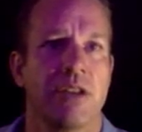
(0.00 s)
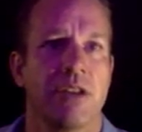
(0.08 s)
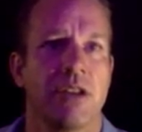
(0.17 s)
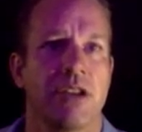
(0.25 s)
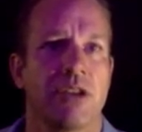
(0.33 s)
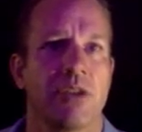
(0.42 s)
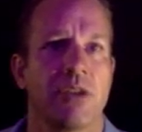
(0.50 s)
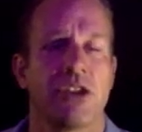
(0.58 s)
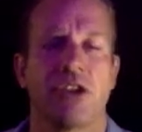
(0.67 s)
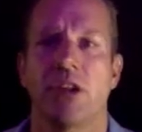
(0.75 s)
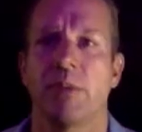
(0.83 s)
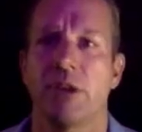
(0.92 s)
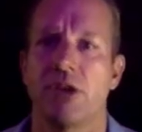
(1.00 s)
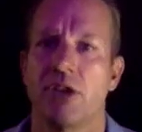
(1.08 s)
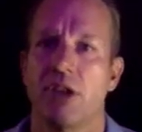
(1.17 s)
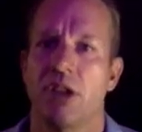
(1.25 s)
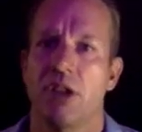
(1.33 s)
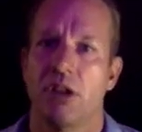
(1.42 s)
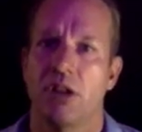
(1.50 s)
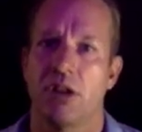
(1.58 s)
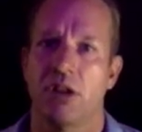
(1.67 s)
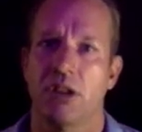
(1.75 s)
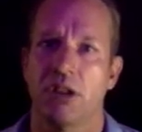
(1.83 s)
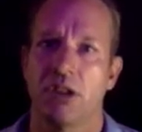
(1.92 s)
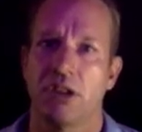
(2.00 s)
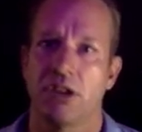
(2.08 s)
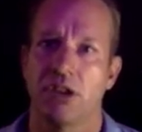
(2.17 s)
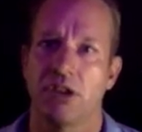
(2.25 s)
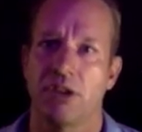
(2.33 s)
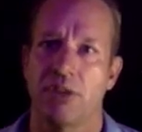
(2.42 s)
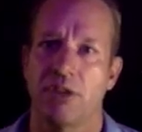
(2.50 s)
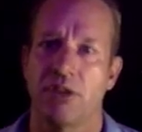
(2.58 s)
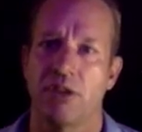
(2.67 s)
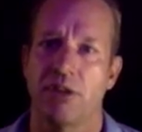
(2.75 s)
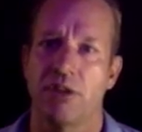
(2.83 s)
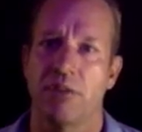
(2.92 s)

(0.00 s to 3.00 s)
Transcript: this is what determines our consumption